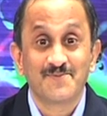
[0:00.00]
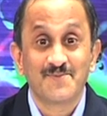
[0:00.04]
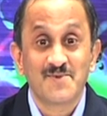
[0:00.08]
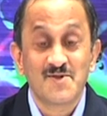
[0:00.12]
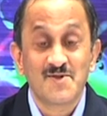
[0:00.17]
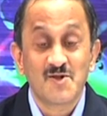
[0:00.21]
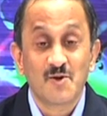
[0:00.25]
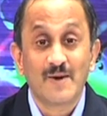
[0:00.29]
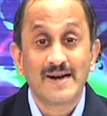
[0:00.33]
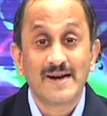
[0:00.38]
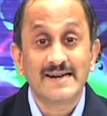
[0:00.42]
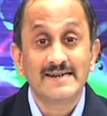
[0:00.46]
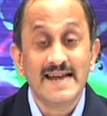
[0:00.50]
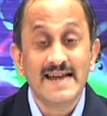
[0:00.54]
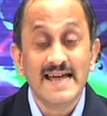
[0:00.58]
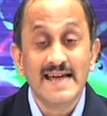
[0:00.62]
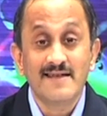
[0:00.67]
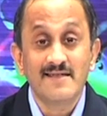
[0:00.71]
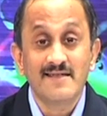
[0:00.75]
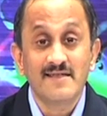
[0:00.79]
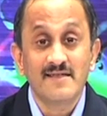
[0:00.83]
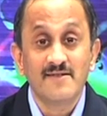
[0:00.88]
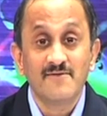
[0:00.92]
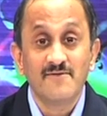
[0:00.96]
So, one
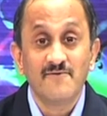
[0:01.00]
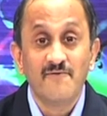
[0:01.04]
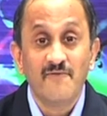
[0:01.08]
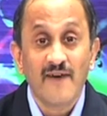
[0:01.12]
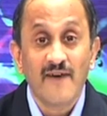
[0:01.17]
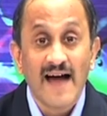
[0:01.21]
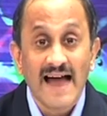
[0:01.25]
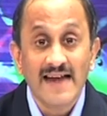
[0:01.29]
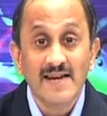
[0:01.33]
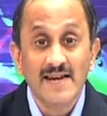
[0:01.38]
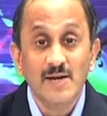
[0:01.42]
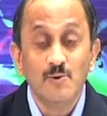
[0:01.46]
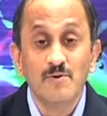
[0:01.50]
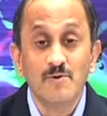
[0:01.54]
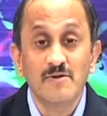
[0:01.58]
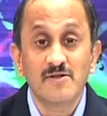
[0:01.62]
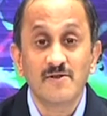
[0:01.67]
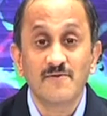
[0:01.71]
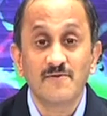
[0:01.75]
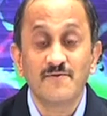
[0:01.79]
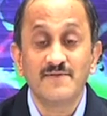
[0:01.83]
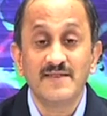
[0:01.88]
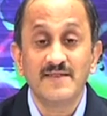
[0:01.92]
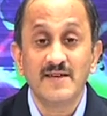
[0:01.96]
takes
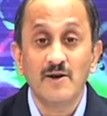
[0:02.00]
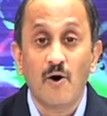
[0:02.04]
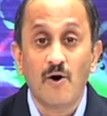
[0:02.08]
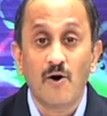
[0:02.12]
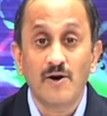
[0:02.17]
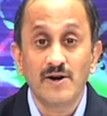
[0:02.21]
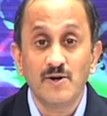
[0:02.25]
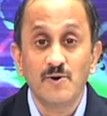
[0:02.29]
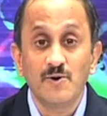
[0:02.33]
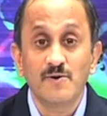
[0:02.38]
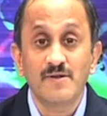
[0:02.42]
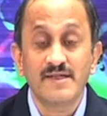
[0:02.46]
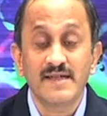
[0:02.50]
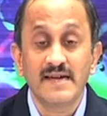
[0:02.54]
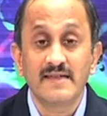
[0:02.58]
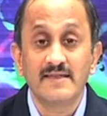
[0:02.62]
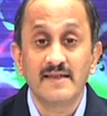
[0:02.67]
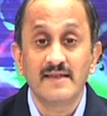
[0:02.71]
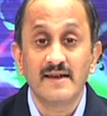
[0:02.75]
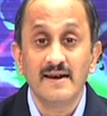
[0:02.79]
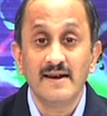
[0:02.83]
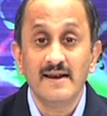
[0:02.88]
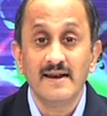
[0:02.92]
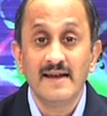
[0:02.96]
values of the audio
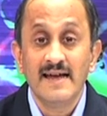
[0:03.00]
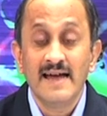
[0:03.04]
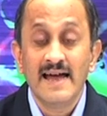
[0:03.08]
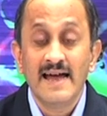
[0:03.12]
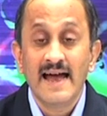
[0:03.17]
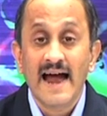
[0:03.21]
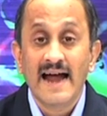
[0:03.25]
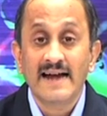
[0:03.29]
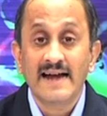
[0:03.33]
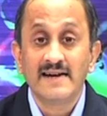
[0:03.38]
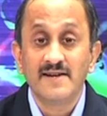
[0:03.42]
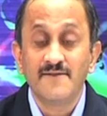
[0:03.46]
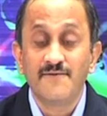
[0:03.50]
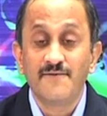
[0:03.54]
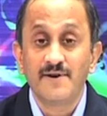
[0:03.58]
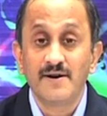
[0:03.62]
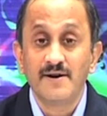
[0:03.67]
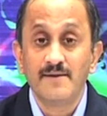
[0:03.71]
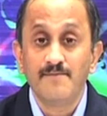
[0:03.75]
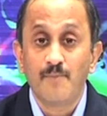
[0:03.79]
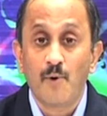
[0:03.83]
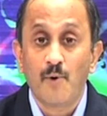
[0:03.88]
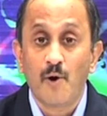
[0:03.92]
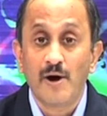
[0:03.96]
signal at
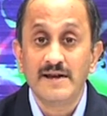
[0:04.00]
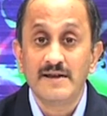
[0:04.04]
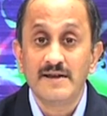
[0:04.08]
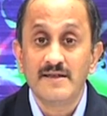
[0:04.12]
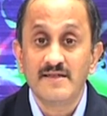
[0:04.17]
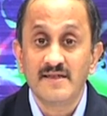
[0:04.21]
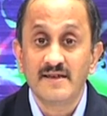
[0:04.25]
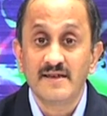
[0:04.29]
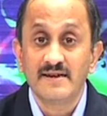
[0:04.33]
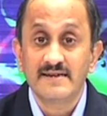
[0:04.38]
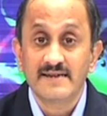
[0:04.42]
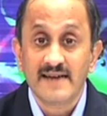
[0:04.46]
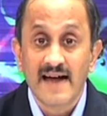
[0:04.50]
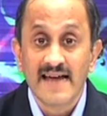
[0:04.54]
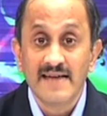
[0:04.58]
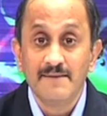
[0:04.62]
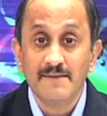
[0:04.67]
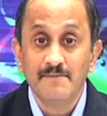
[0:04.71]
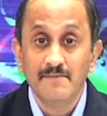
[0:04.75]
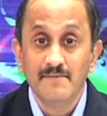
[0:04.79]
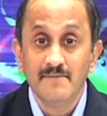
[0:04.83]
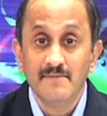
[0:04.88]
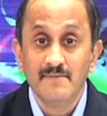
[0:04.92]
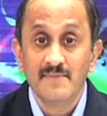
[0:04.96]
different points in
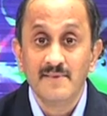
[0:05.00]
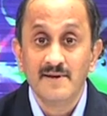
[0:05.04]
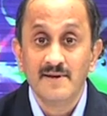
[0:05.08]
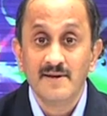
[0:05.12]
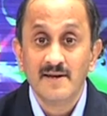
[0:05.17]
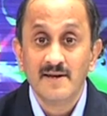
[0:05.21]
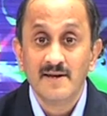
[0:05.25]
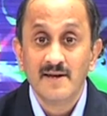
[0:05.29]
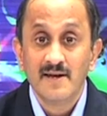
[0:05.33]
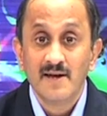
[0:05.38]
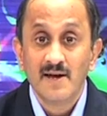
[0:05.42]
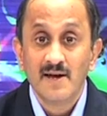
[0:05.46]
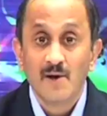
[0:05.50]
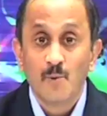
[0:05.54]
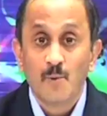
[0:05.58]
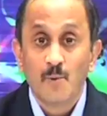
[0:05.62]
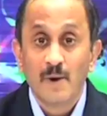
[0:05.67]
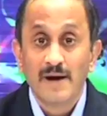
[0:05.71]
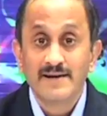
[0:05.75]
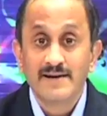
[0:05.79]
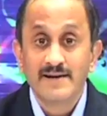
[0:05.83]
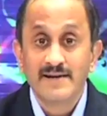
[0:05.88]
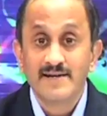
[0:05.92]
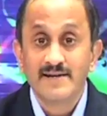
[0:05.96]
time,
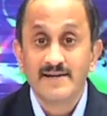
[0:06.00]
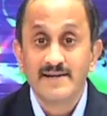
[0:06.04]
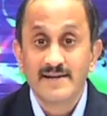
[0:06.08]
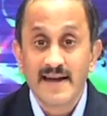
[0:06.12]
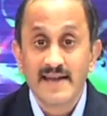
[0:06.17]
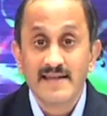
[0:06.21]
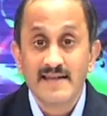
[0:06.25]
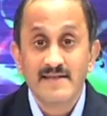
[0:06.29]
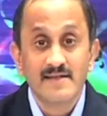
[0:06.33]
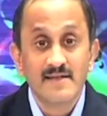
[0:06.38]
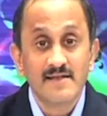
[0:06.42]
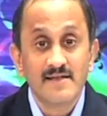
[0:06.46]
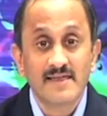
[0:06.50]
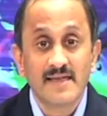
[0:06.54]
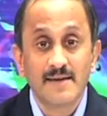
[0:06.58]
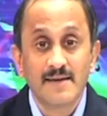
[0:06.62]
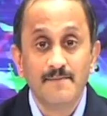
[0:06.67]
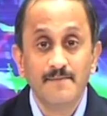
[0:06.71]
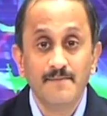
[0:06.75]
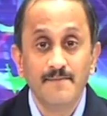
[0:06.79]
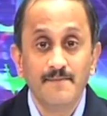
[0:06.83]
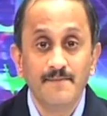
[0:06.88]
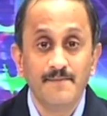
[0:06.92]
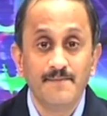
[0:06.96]
one digitizes
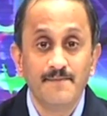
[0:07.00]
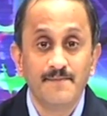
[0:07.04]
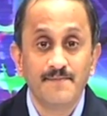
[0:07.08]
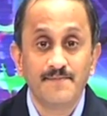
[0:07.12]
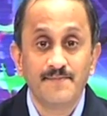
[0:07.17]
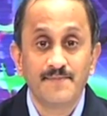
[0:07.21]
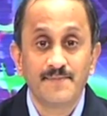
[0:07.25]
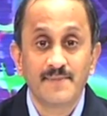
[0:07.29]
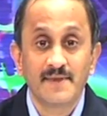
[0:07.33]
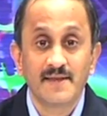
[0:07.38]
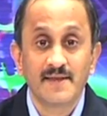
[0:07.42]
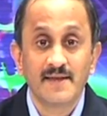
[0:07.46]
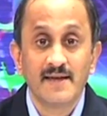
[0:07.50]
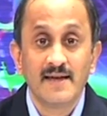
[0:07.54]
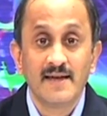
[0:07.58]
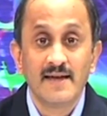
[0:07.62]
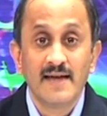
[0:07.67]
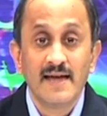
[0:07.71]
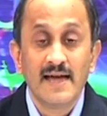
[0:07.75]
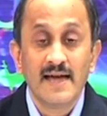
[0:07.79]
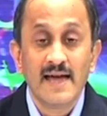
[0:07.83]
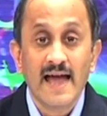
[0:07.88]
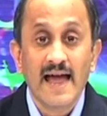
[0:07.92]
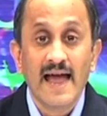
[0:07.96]
them,
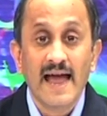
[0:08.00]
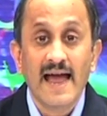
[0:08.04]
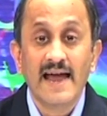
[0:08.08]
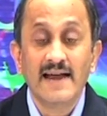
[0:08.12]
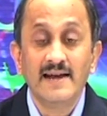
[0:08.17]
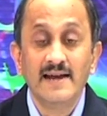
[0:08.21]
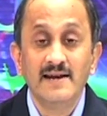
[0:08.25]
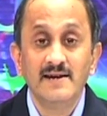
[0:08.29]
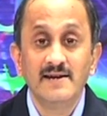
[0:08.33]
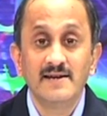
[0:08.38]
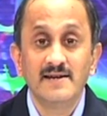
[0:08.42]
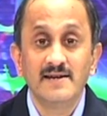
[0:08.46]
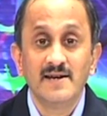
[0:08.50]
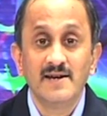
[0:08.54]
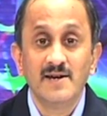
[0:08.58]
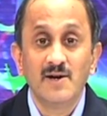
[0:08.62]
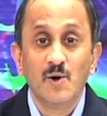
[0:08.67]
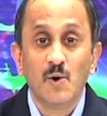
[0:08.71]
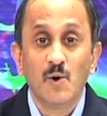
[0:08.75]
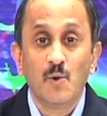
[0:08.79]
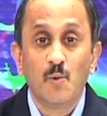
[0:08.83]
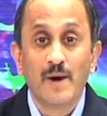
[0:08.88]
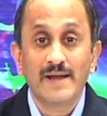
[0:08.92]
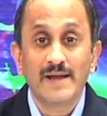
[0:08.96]
and
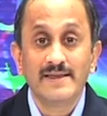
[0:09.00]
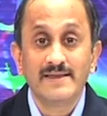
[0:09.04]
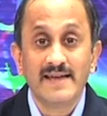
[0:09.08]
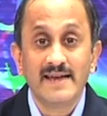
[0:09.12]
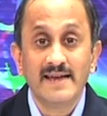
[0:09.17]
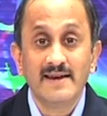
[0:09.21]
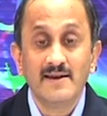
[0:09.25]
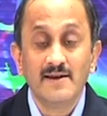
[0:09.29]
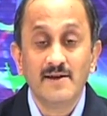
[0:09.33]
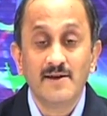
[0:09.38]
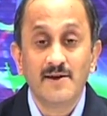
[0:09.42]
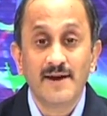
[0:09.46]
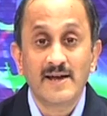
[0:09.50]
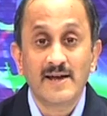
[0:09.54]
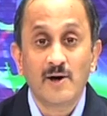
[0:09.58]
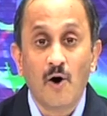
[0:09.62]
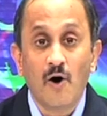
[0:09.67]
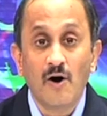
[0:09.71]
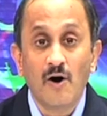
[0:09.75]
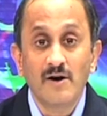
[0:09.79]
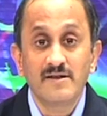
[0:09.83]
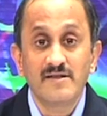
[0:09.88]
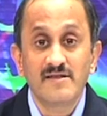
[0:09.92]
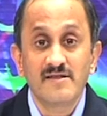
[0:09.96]
one then
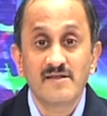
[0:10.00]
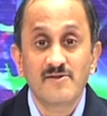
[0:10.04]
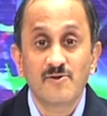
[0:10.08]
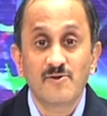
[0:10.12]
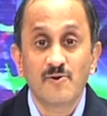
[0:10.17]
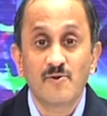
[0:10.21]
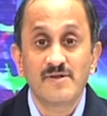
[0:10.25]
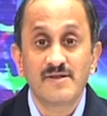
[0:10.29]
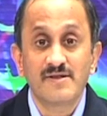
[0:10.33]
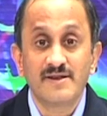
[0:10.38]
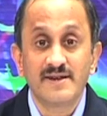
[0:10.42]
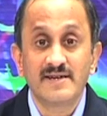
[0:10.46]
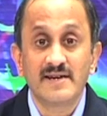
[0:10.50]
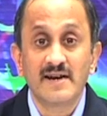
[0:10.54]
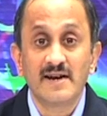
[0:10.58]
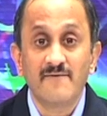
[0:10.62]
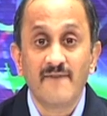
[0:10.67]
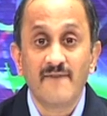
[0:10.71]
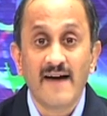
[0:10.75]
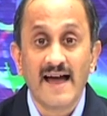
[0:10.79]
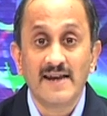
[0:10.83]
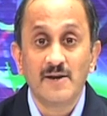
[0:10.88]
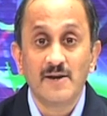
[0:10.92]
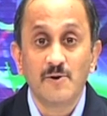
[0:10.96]
records those digital
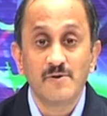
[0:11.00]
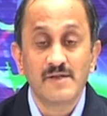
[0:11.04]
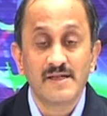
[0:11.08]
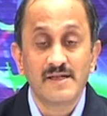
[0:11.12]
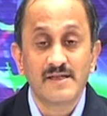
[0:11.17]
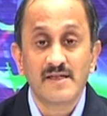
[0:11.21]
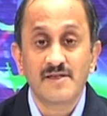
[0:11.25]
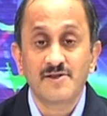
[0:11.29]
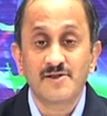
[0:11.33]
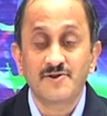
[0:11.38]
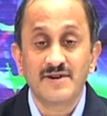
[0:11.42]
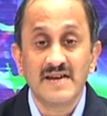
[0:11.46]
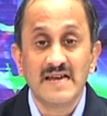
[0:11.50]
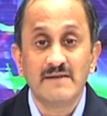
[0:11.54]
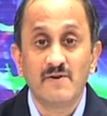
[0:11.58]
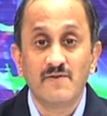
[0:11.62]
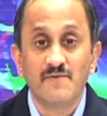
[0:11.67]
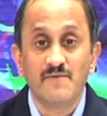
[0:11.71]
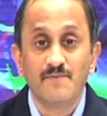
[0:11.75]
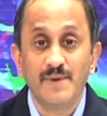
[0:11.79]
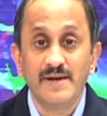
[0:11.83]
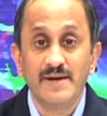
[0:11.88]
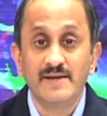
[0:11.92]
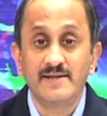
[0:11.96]
values as a stream
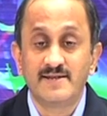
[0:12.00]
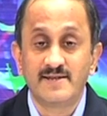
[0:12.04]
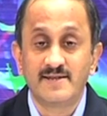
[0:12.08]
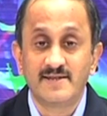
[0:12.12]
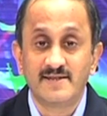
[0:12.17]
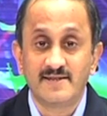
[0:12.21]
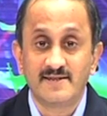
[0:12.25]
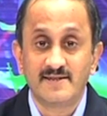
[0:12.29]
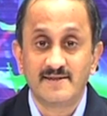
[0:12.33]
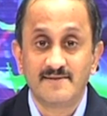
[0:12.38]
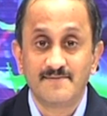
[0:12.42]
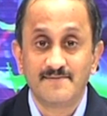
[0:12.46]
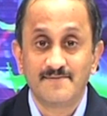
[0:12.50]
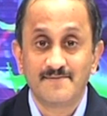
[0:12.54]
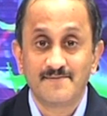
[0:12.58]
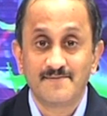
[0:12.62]
of bits.